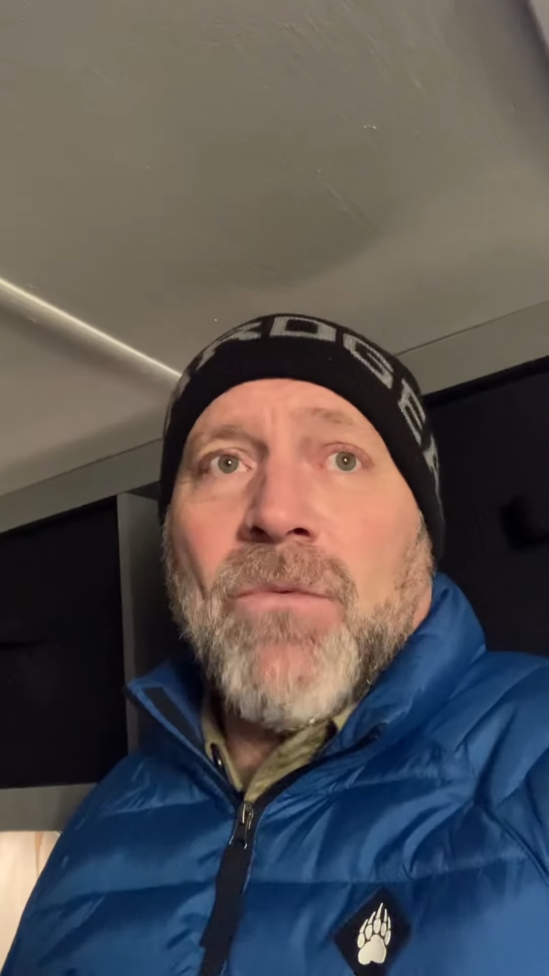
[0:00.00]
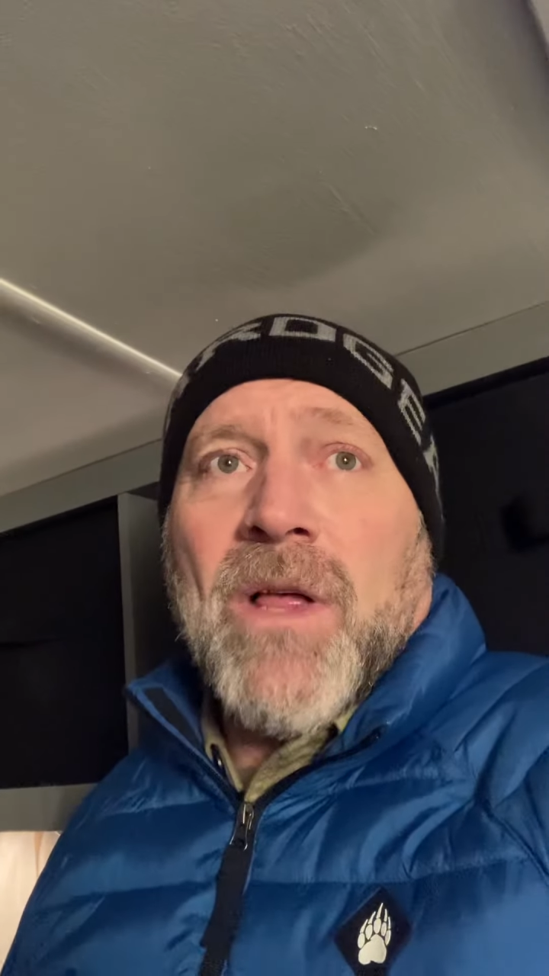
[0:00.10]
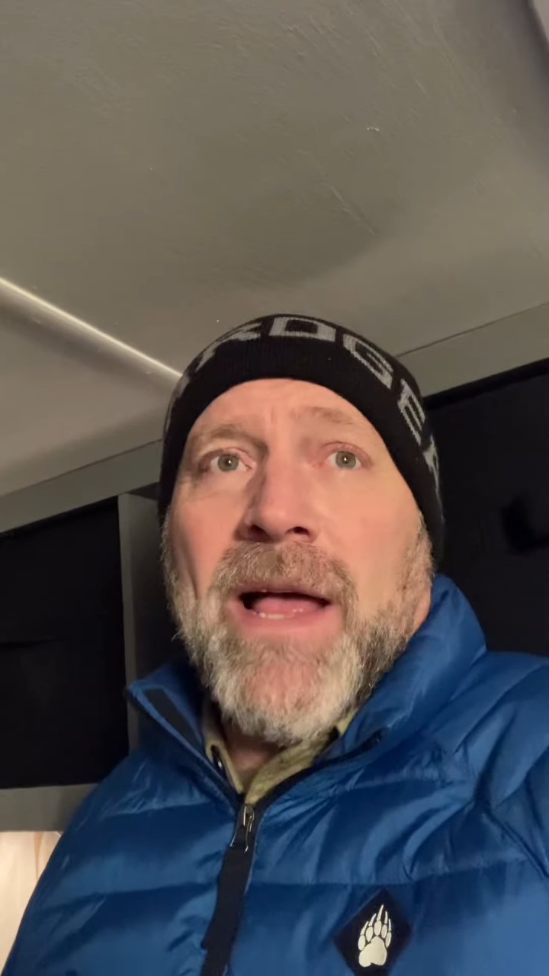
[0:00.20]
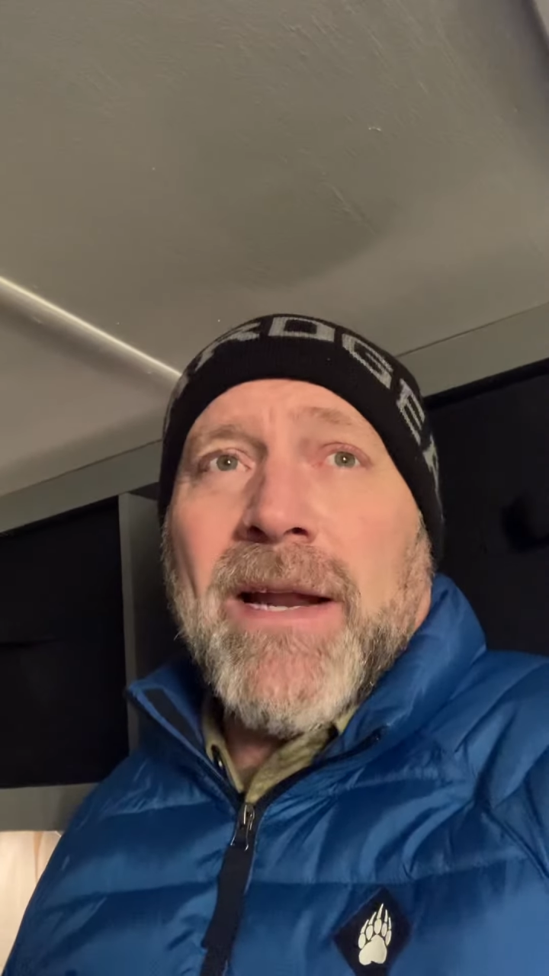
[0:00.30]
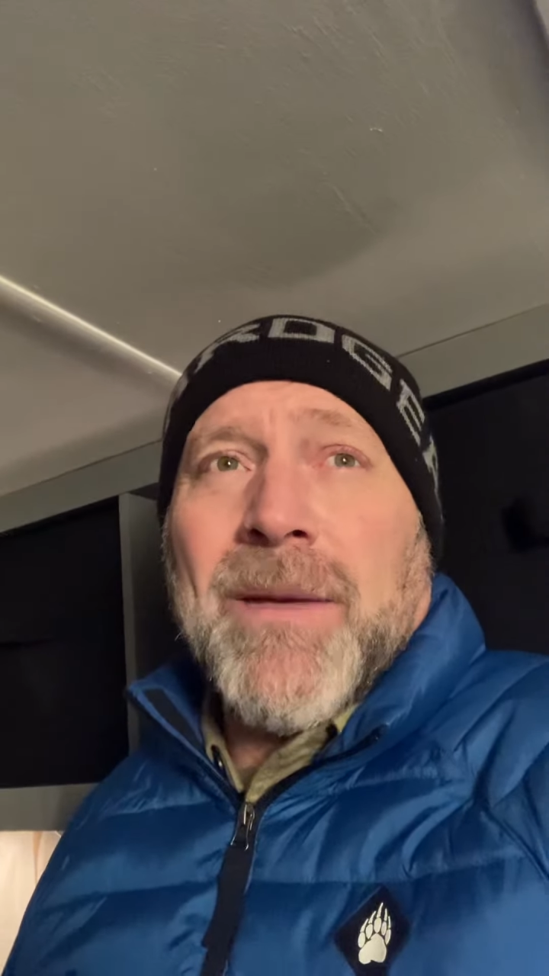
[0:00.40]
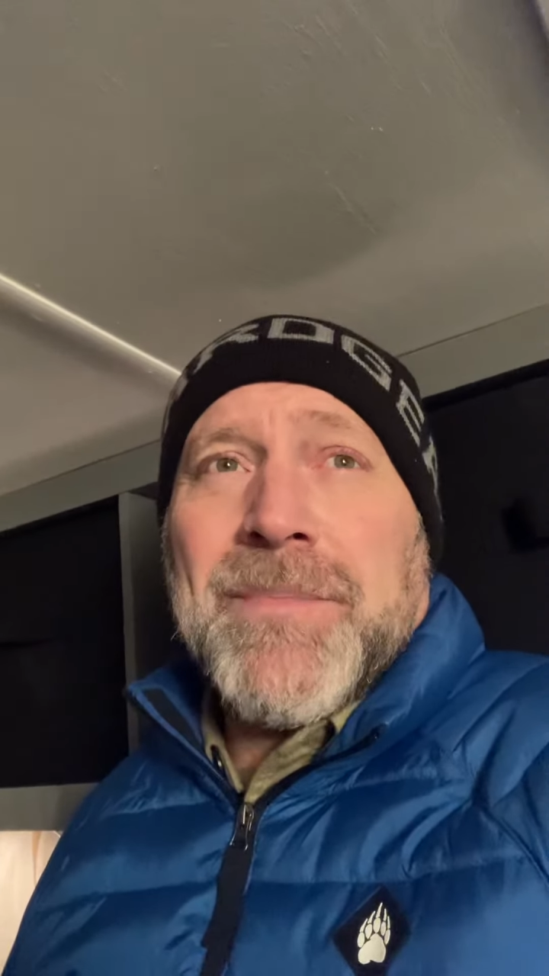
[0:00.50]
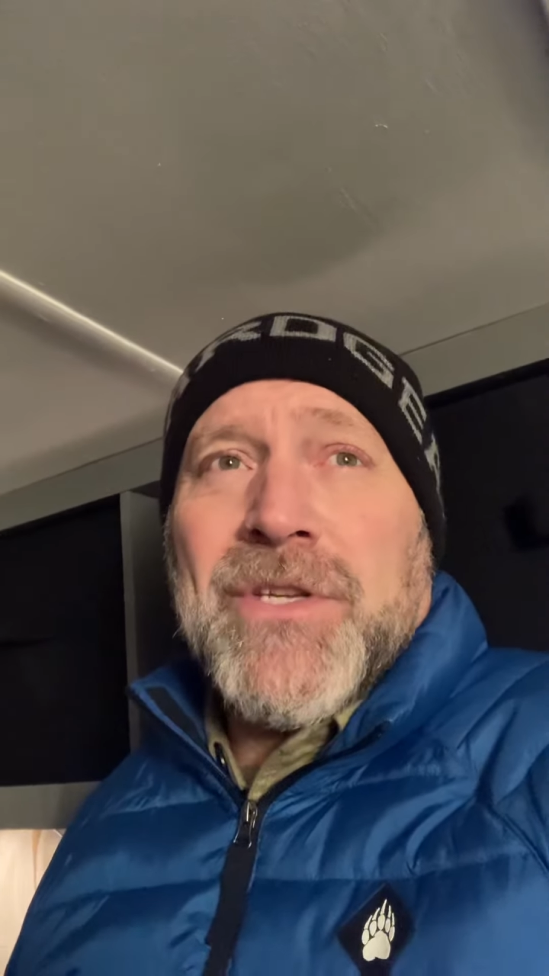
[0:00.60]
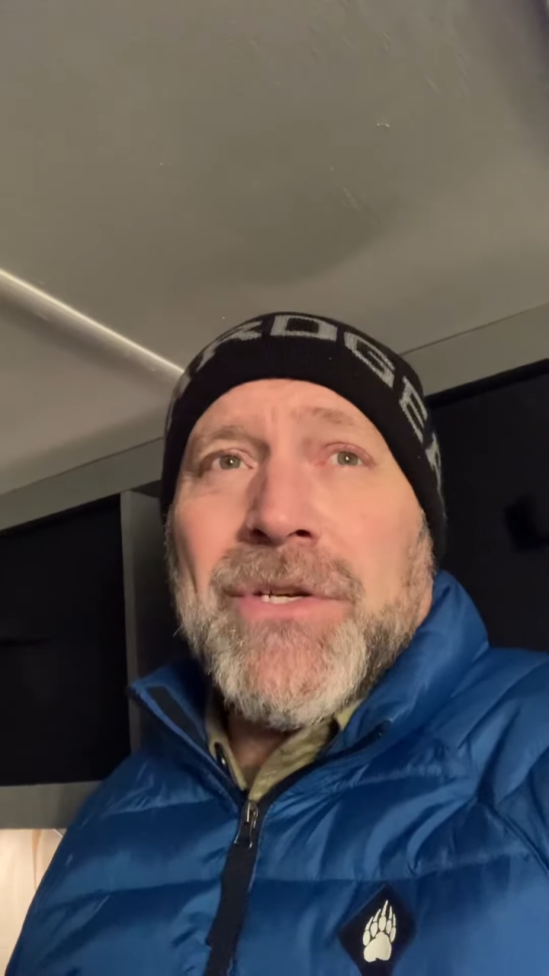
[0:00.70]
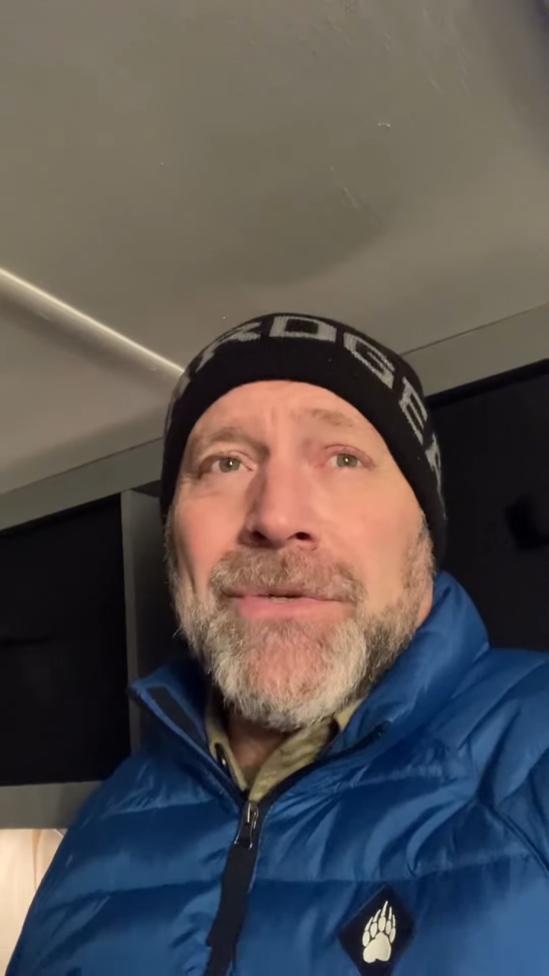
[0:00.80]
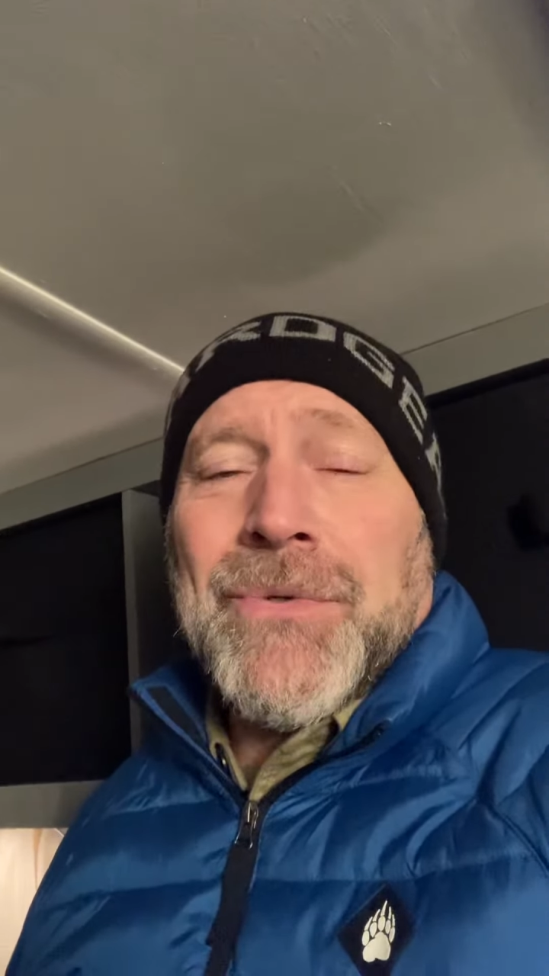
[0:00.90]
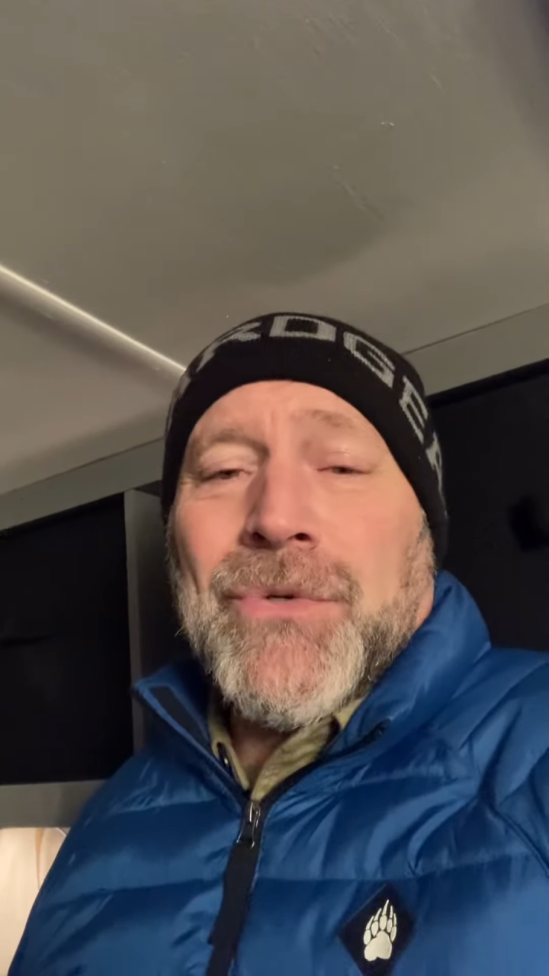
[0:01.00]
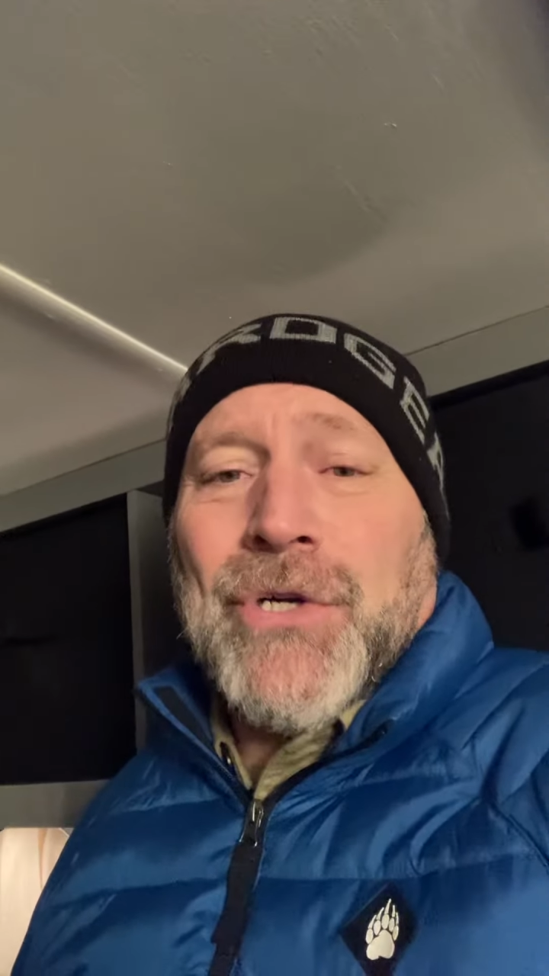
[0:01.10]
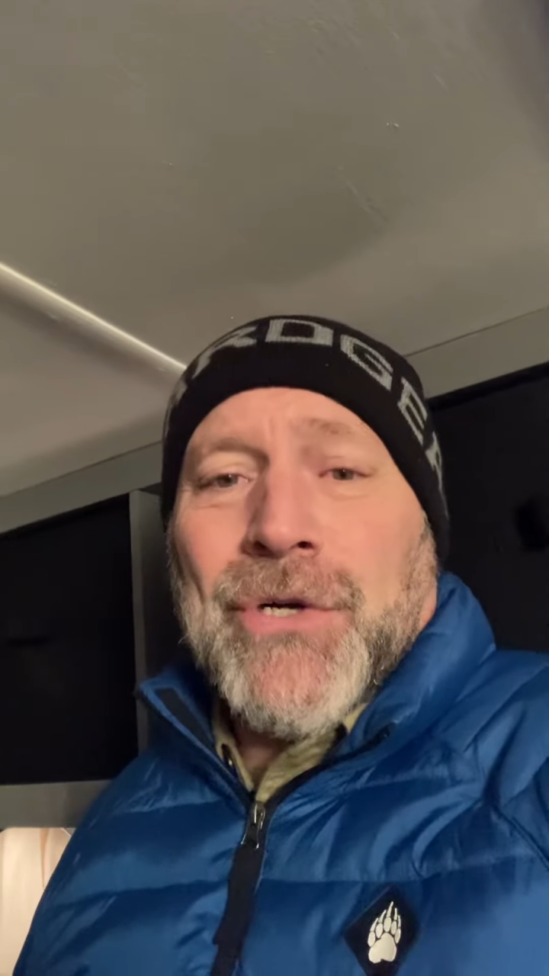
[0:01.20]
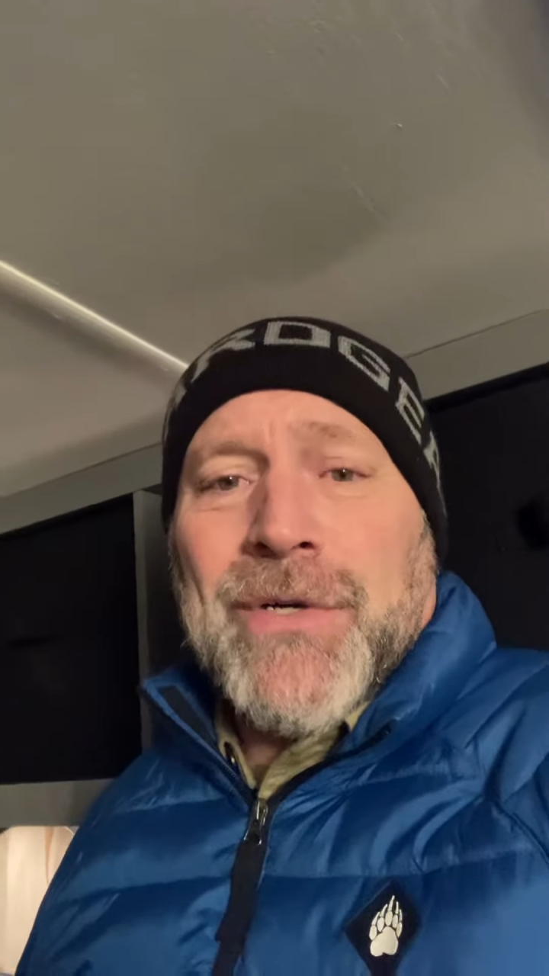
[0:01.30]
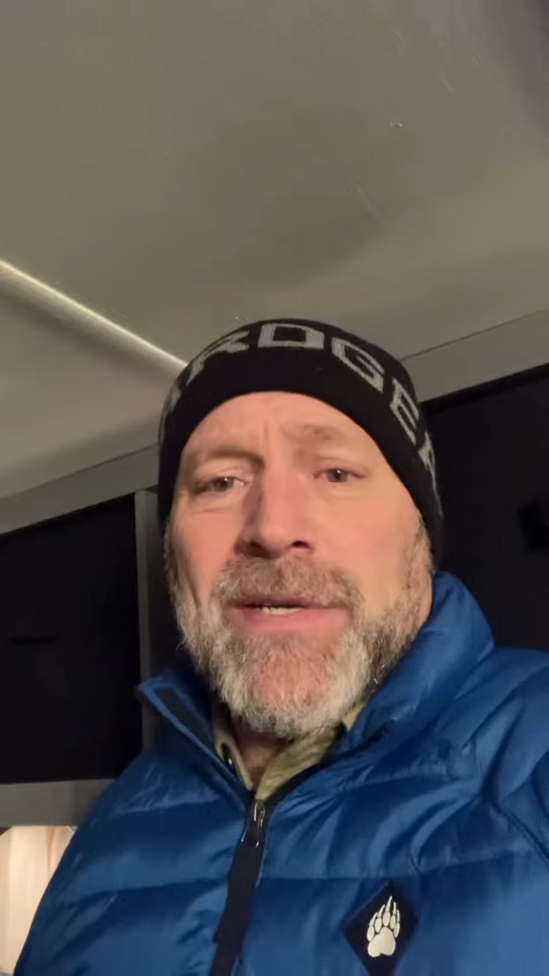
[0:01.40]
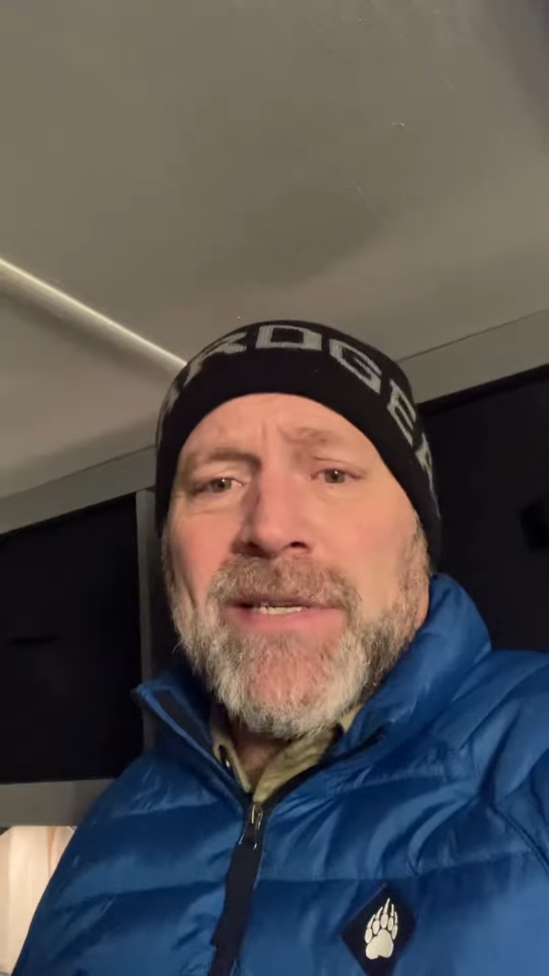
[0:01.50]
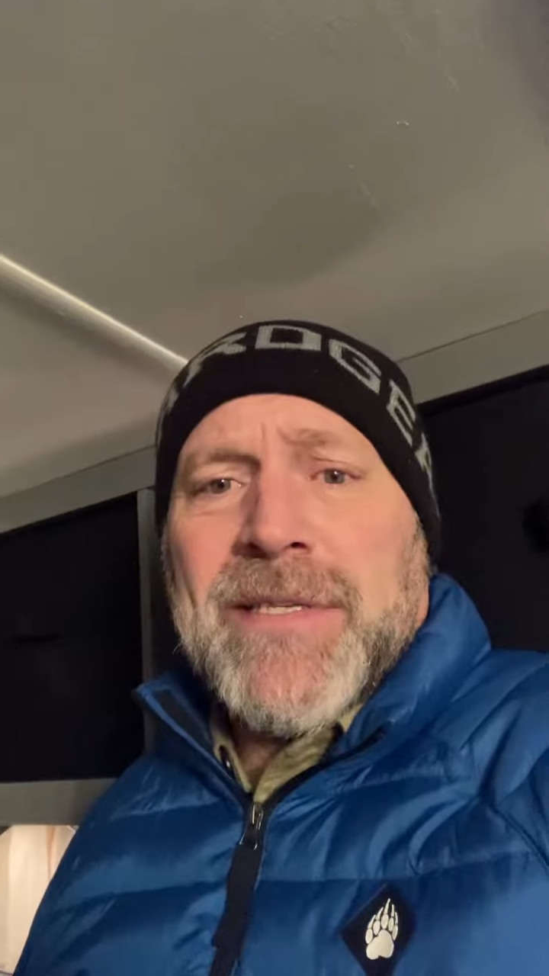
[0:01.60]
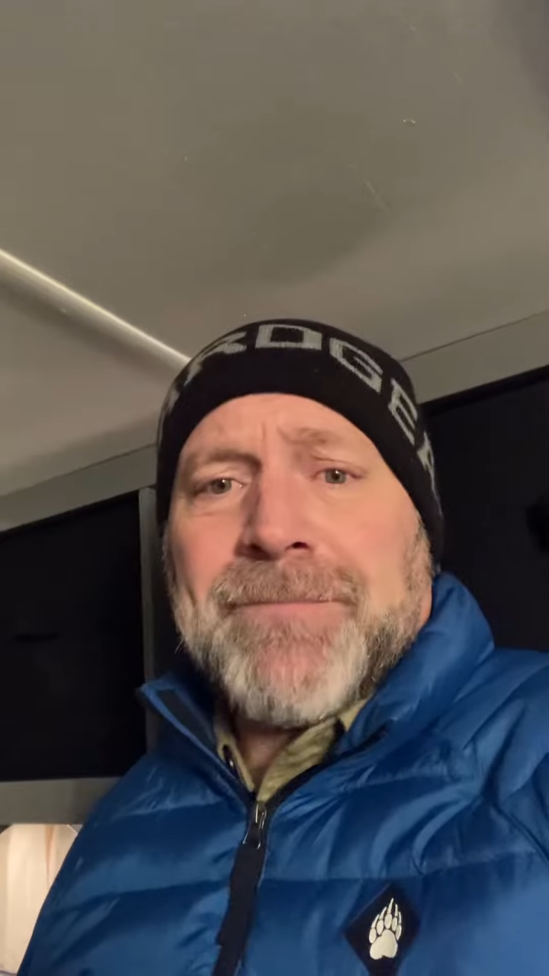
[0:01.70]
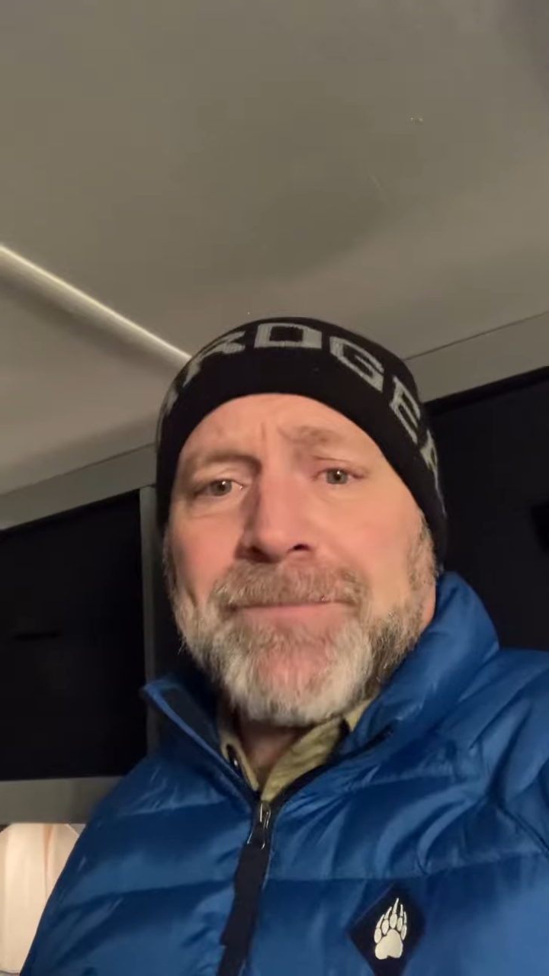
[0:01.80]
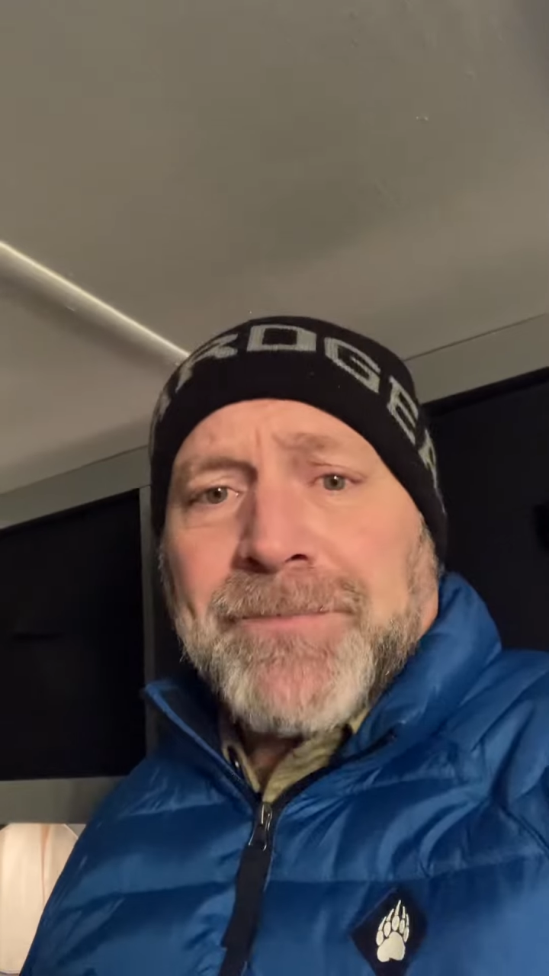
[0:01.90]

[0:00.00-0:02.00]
we'll head up to Curtis,